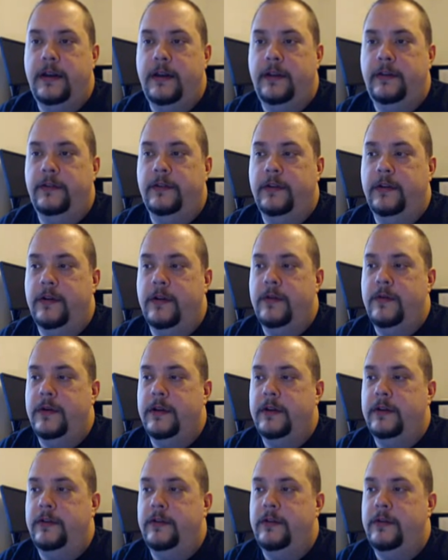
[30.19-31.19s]
It doesn't go
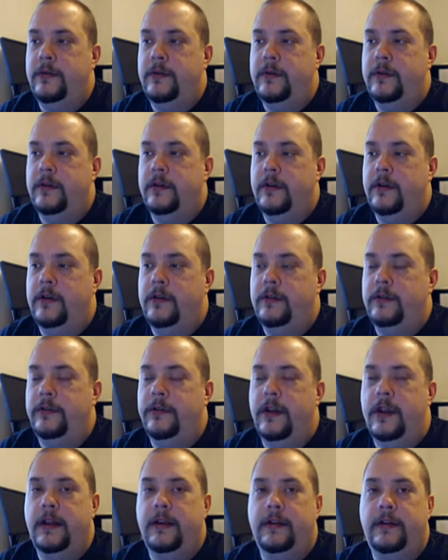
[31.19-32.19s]
into a whole
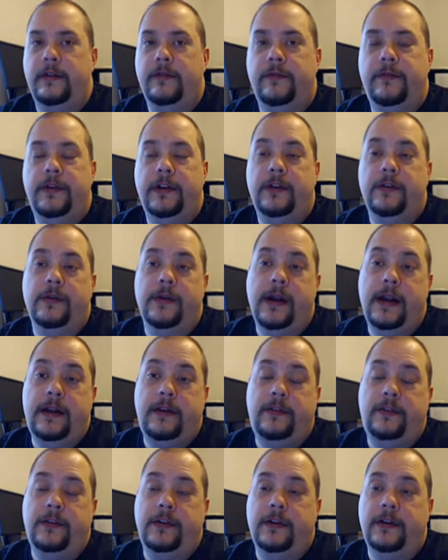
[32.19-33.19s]
ton of
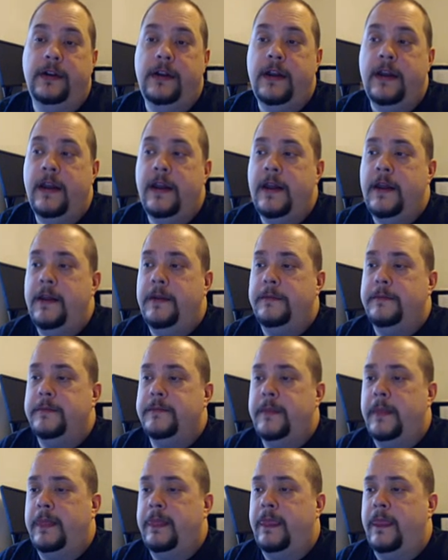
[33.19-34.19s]
configuration,
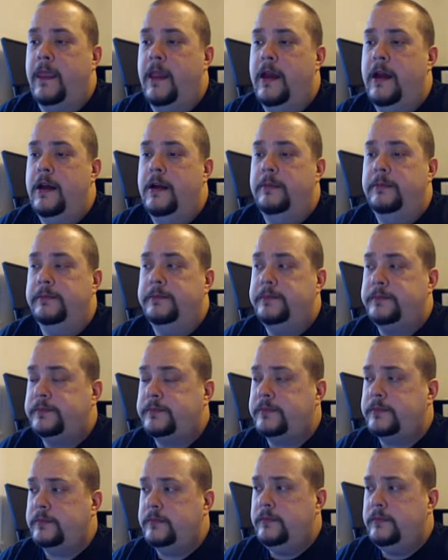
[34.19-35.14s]
and